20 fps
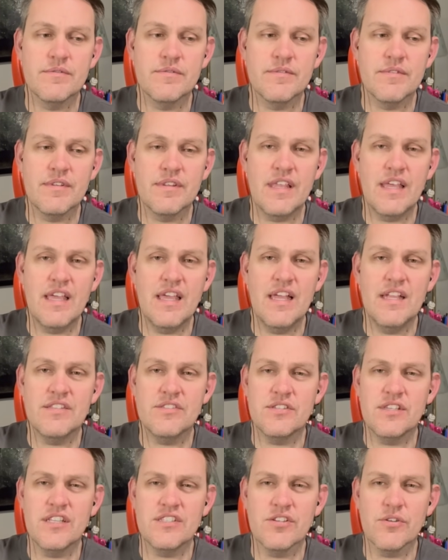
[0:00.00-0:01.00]

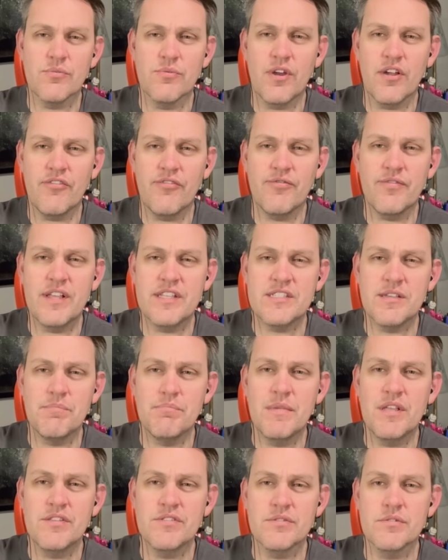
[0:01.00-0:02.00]
it's it's a rough it's a
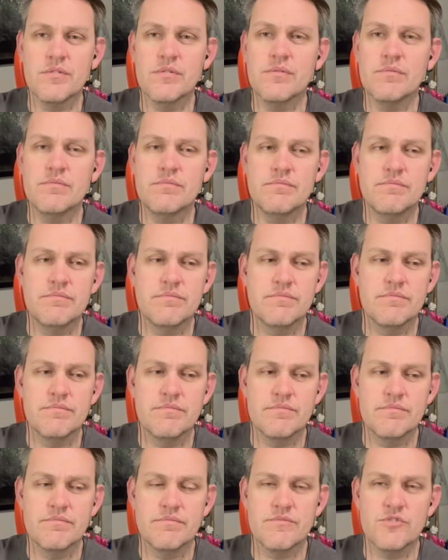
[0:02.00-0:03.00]
mental
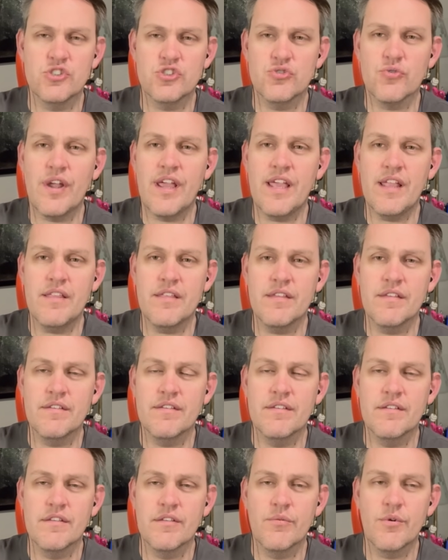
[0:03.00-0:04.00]
strain
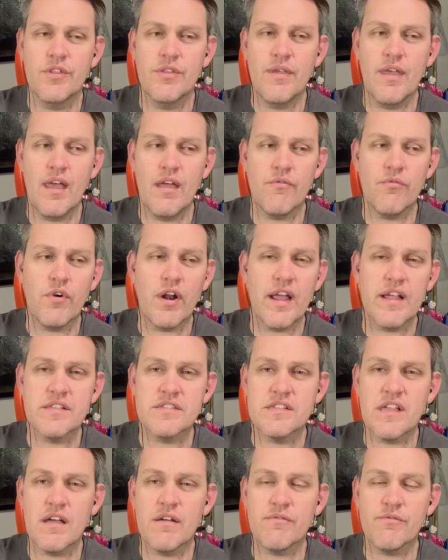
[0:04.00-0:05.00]
when you have
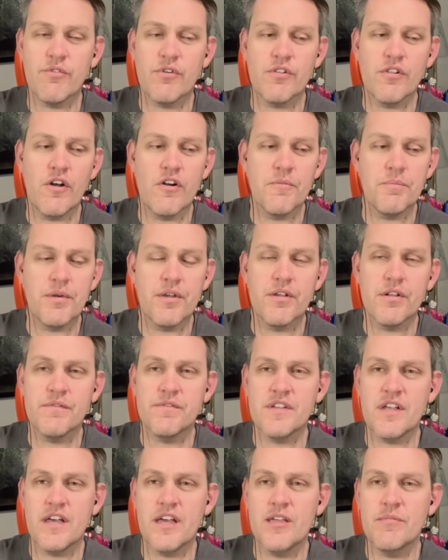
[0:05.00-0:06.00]
rides down for a long period of
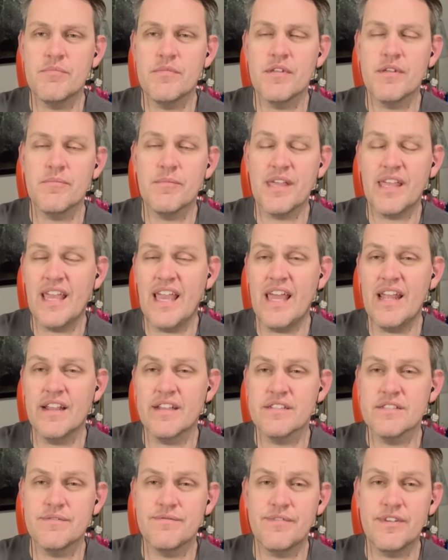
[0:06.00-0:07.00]
time. The
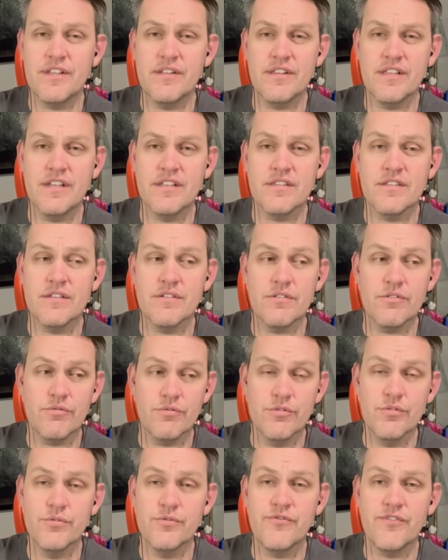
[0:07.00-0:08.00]
mechanics feel it, the
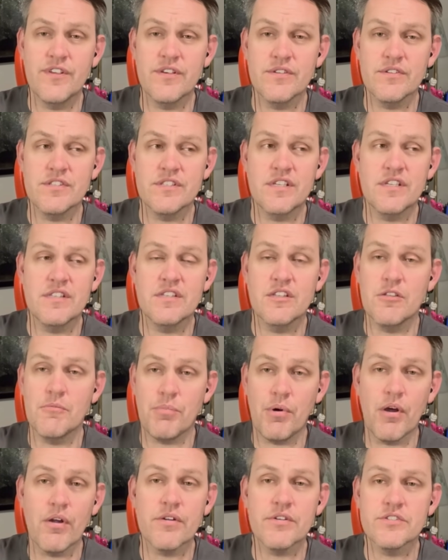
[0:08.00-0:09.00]
crew feels it, and then the
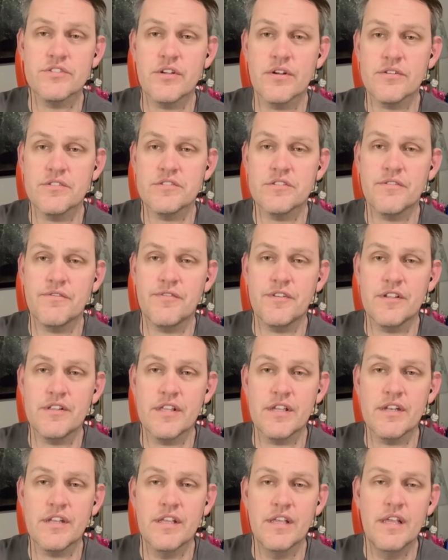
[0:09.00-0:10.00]
park starts to feel
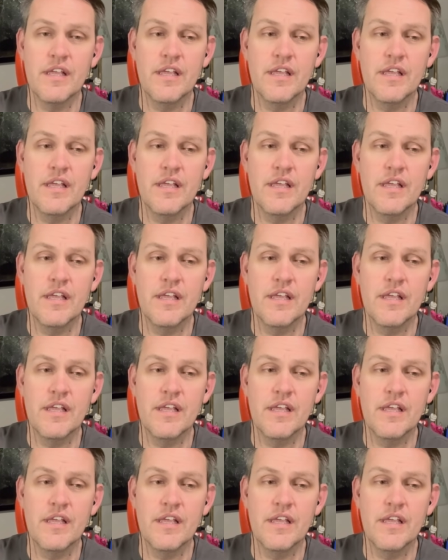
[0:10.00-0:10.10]
it.